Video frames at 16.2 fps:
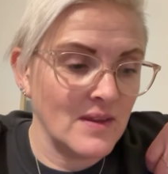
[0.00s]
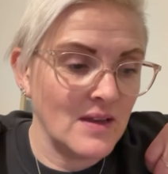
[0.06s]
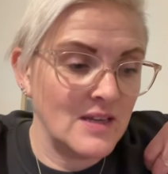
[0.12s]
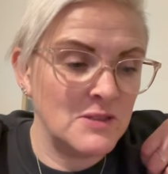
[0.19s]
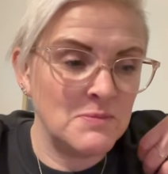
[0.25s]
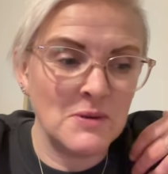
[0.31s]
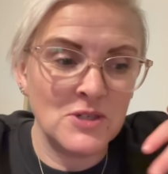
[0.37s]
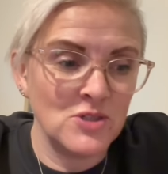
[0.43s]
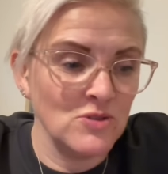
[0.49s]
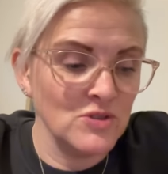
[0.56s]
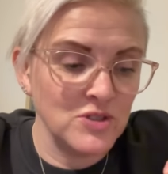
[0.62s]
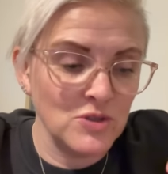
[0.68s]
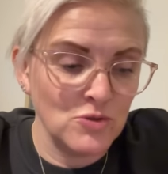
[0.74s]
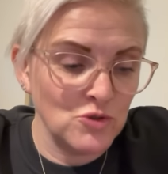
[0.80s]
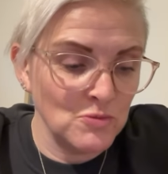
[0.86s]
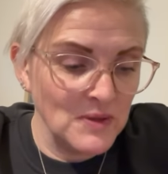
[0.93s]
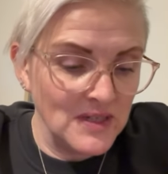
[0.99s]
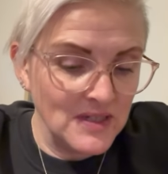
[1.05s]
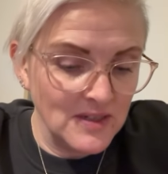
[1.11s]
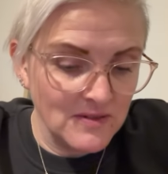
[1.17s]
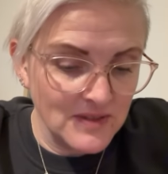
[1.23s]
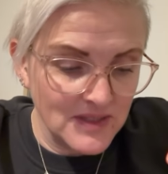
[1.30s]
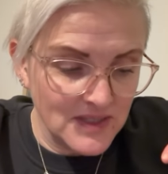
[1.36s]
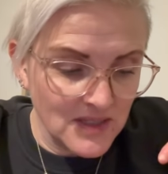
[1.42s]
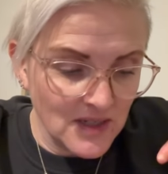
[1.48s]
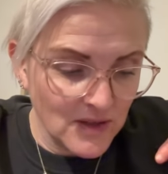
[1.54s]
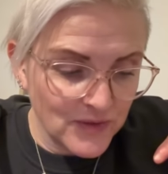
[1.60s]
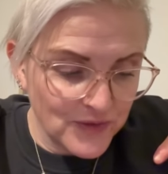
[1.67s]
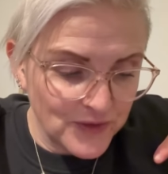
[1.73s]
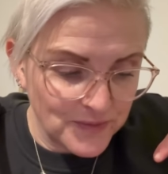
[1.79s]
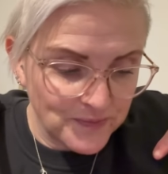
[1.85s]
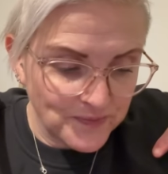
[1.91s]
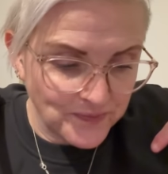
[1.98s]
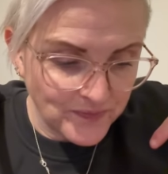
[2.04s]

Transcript: especially on social media and stuff,